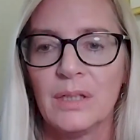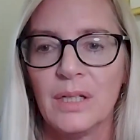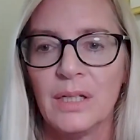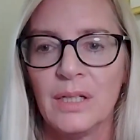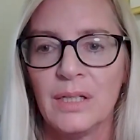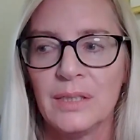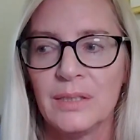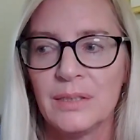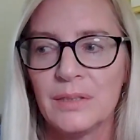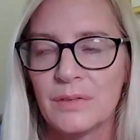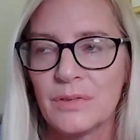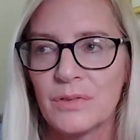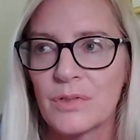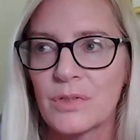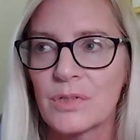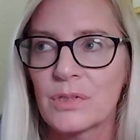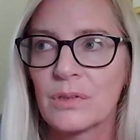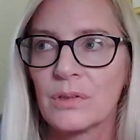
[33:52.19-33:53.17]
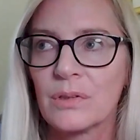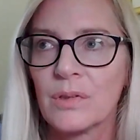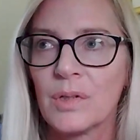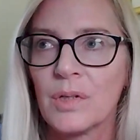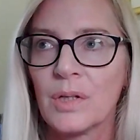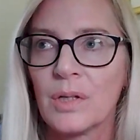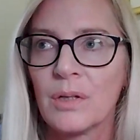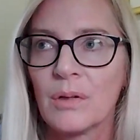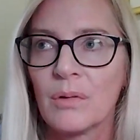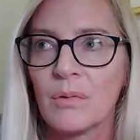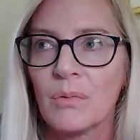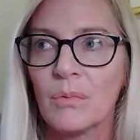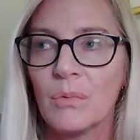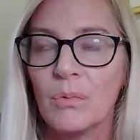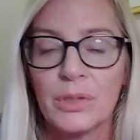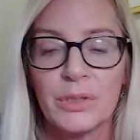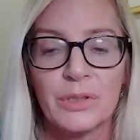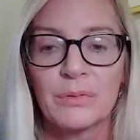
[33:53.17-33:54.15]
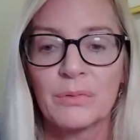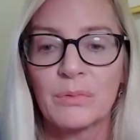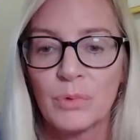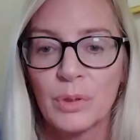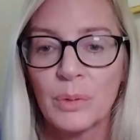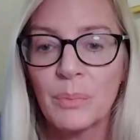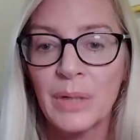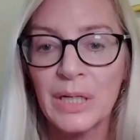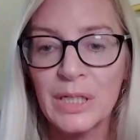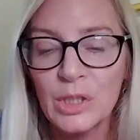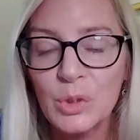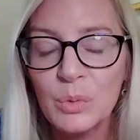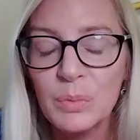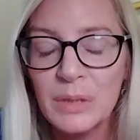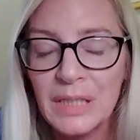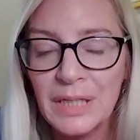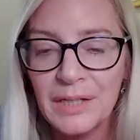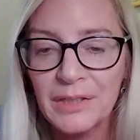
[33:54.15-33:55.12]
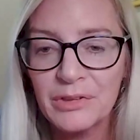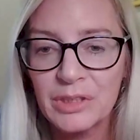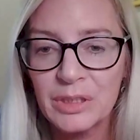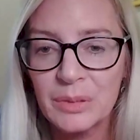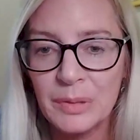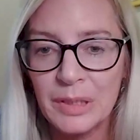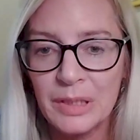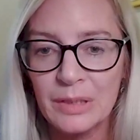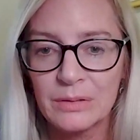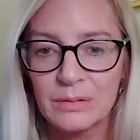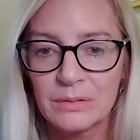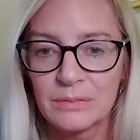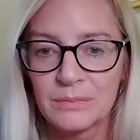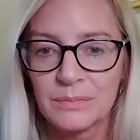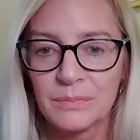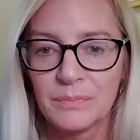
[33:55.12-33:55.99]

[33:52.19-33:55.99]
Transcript: And what might you be angry about?